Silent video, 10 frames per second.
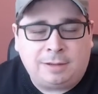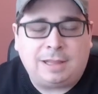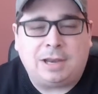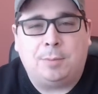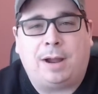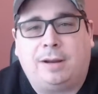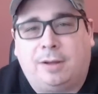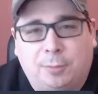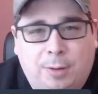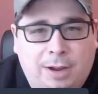than you might
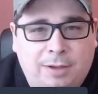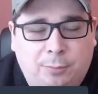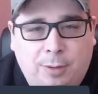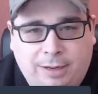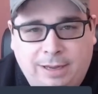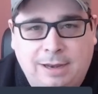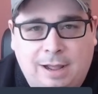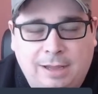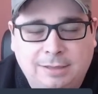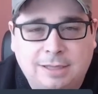otherwise recognize.